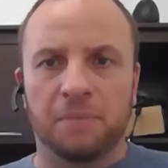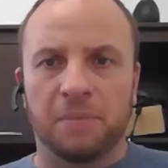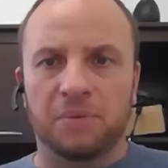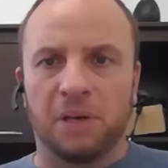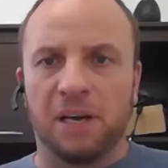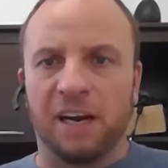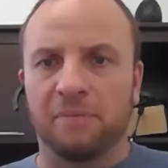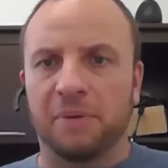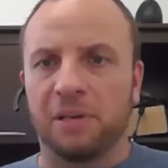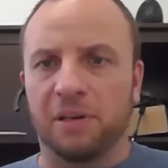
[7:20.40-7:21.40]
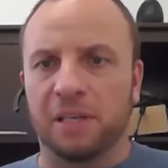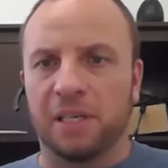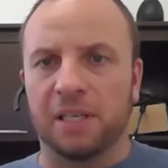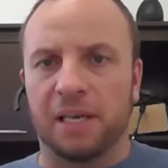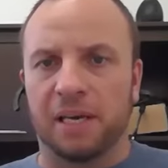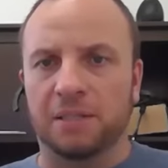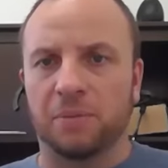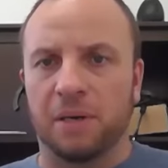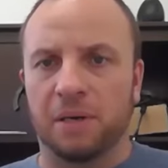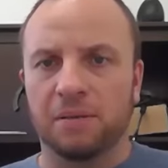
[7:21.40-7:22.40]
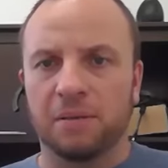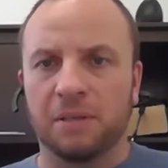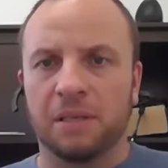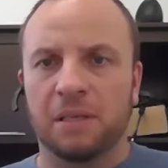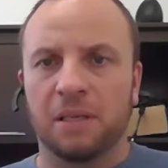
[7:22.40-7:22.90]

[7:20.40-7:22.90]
So I have been looking into that as well.